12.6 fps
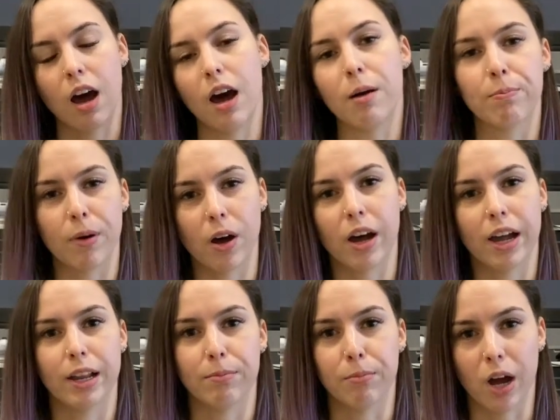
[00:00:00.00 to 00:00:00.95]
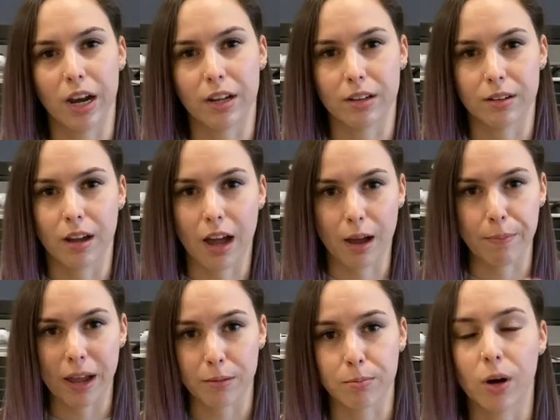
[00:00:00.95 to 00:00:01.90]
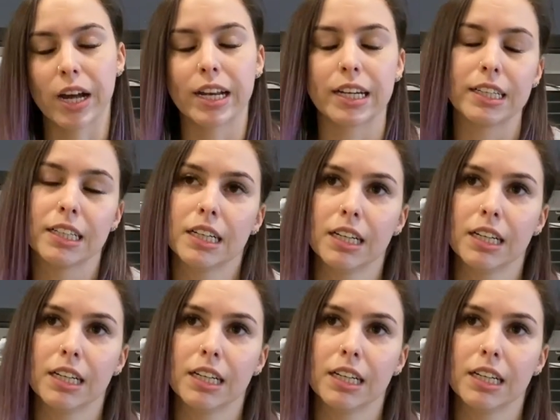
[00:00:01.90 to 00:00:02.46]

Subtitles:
up behind pec minor,